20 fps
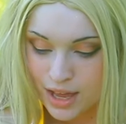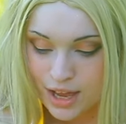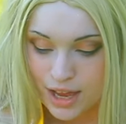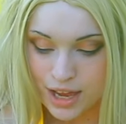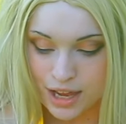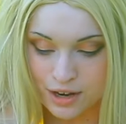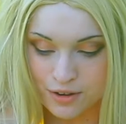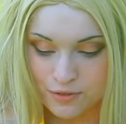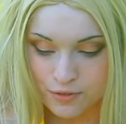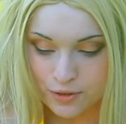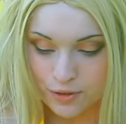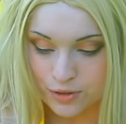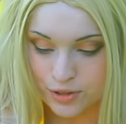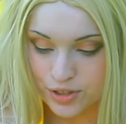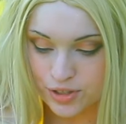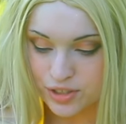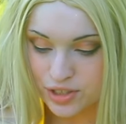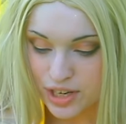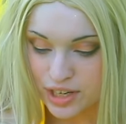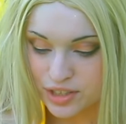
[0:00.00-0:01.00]
And of
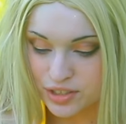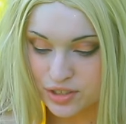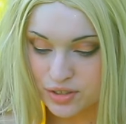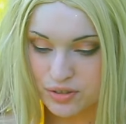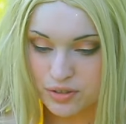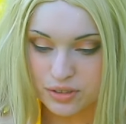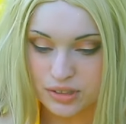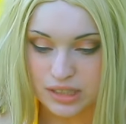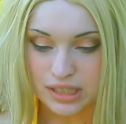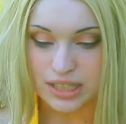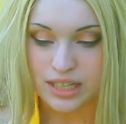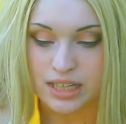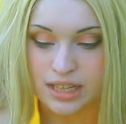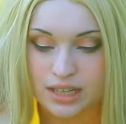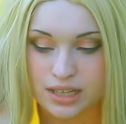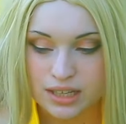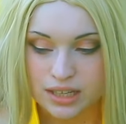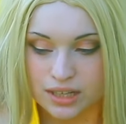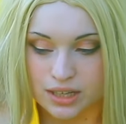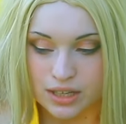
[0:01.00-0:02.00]
course, I do
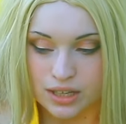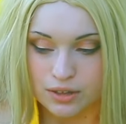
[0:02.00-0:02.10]
like